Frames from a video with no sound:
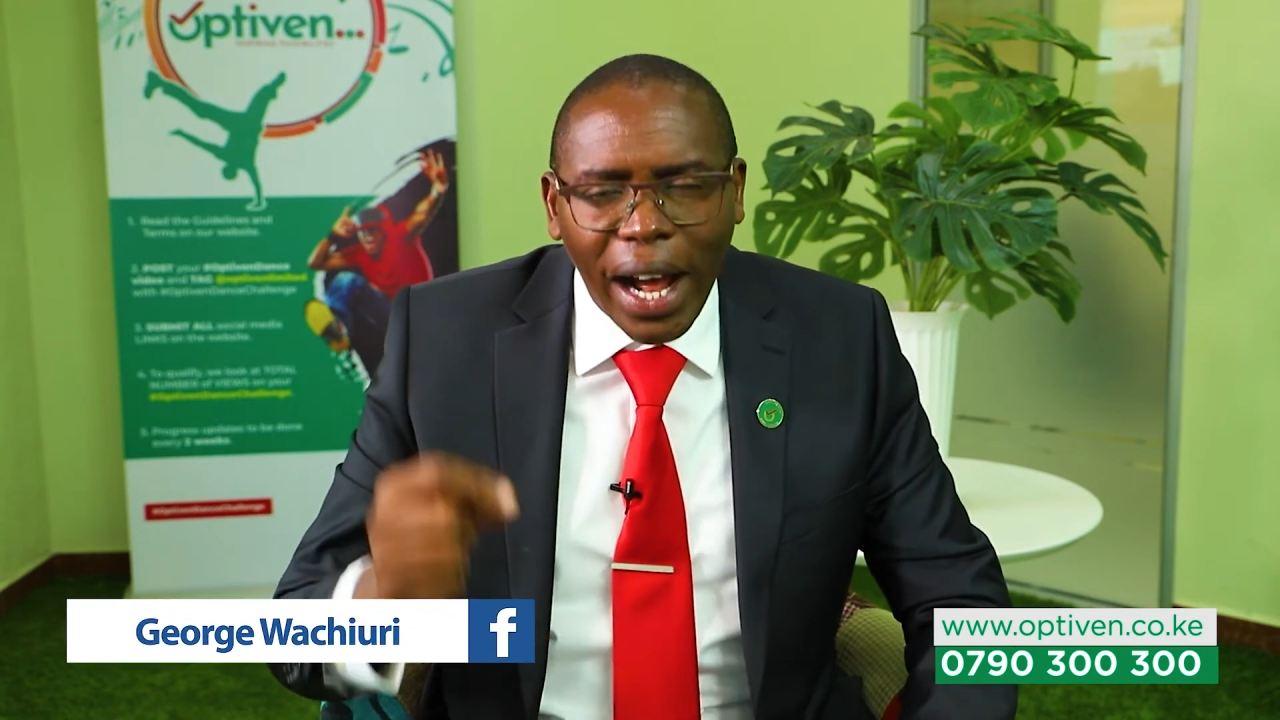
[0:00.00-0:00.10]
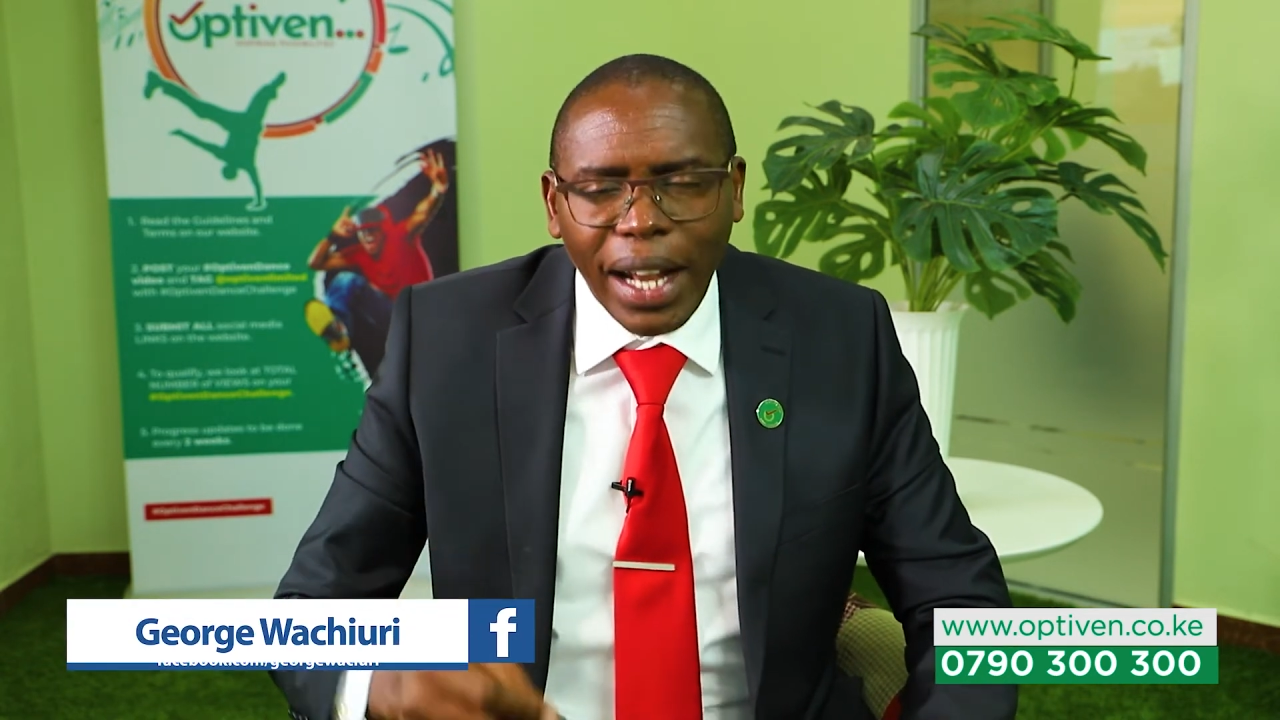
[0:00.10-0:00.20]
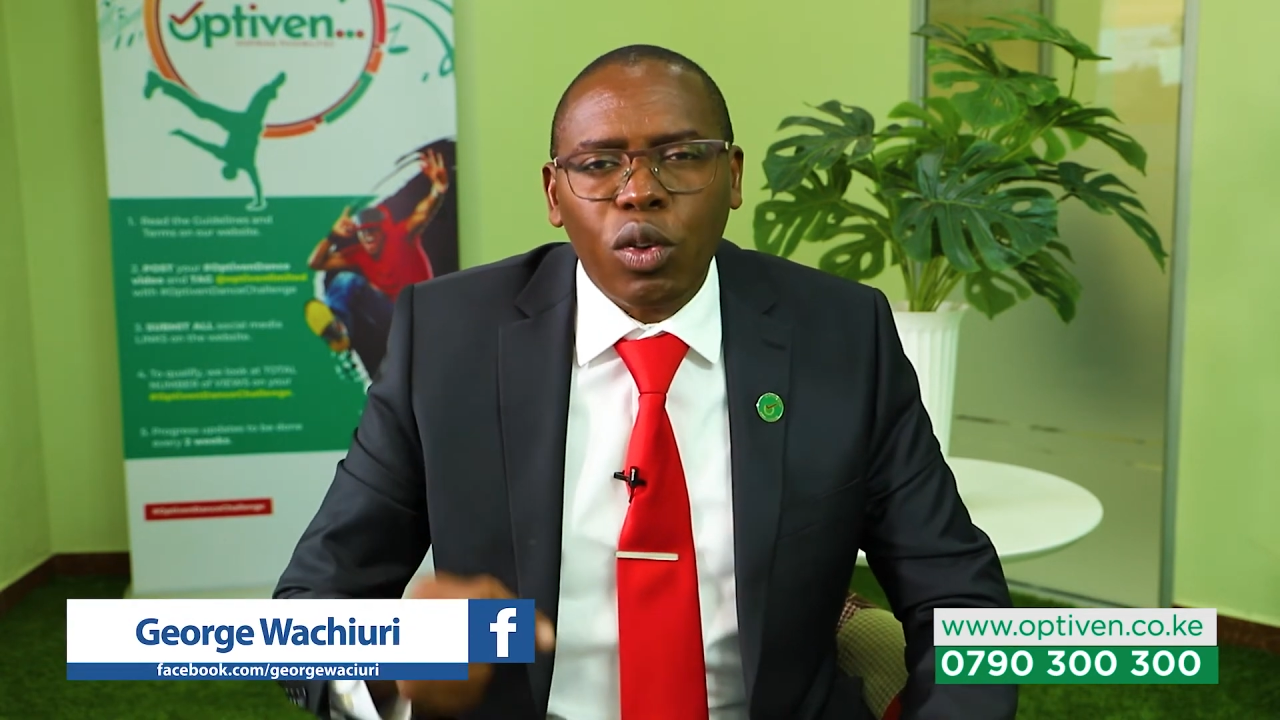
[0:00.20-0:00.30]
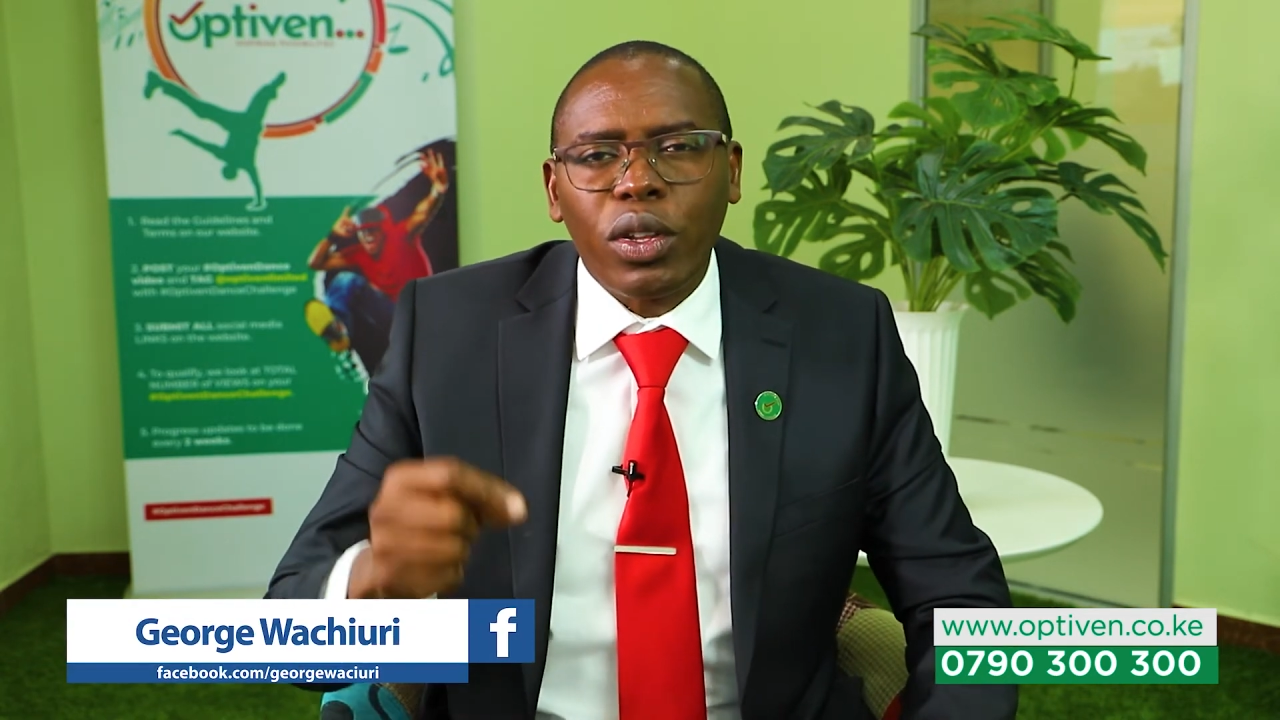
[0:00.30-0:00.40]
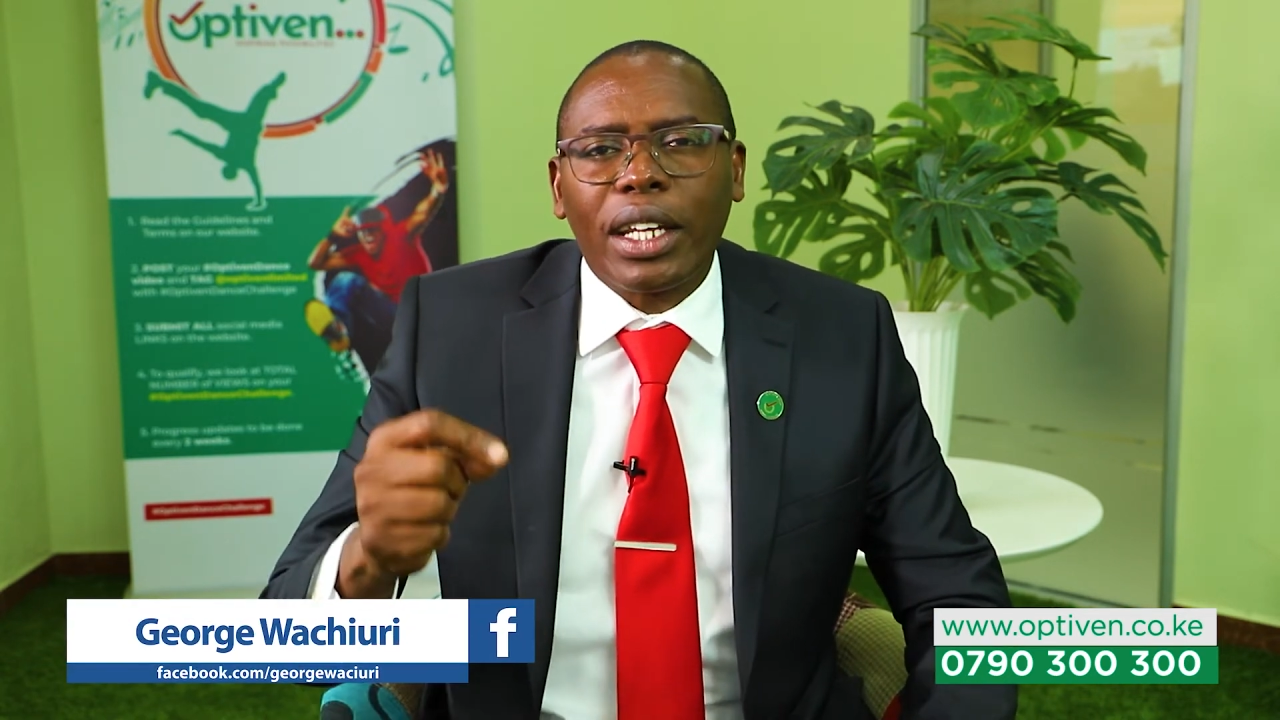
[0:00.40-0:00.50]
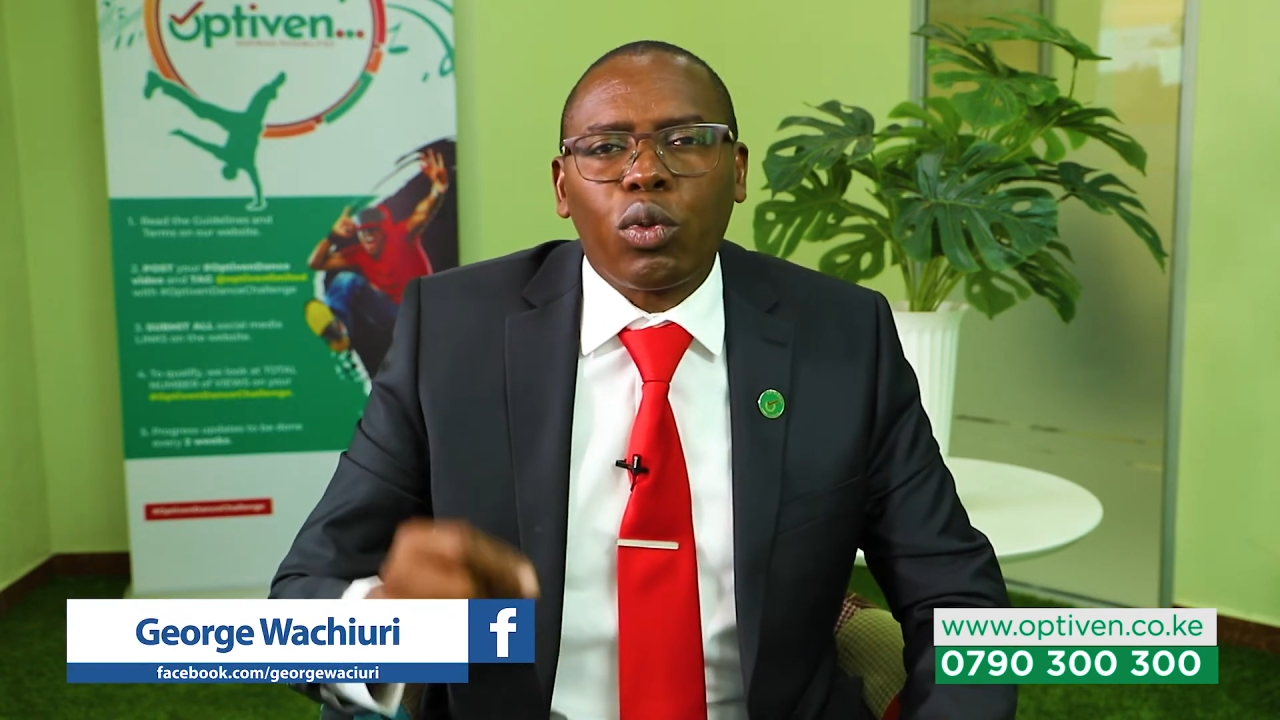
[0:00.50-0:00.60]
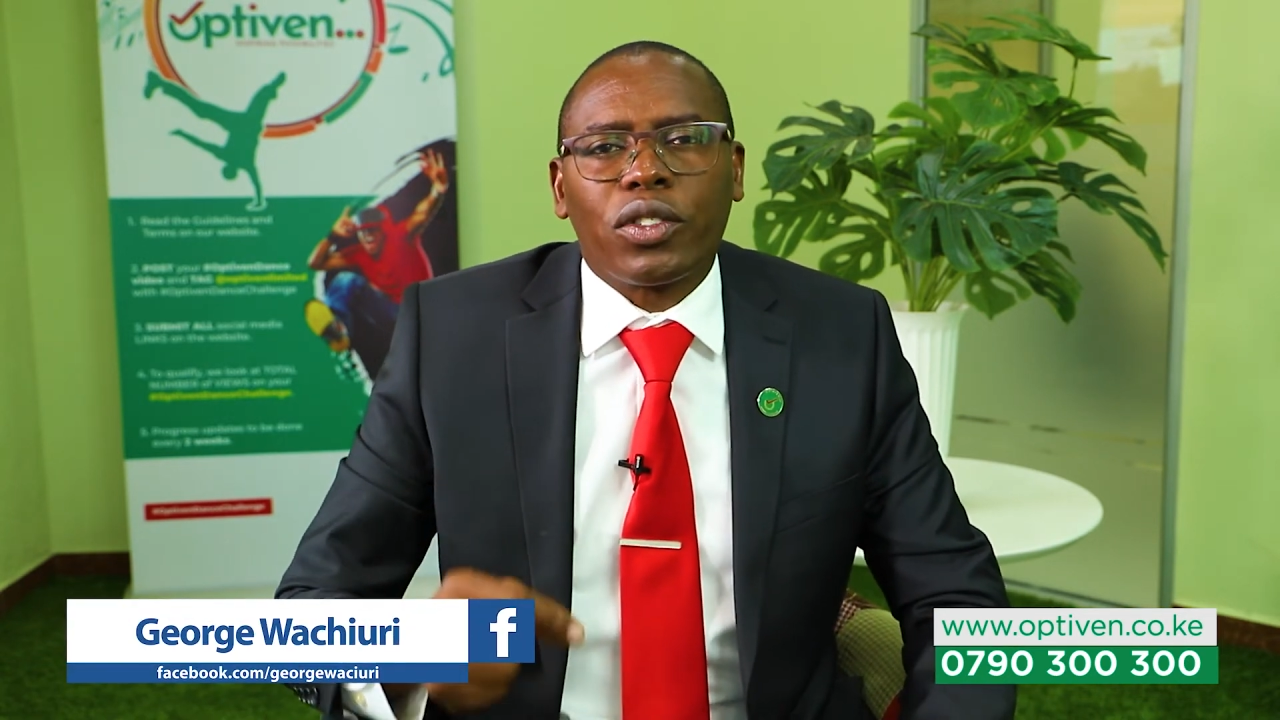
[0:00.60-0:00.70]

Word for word: value to that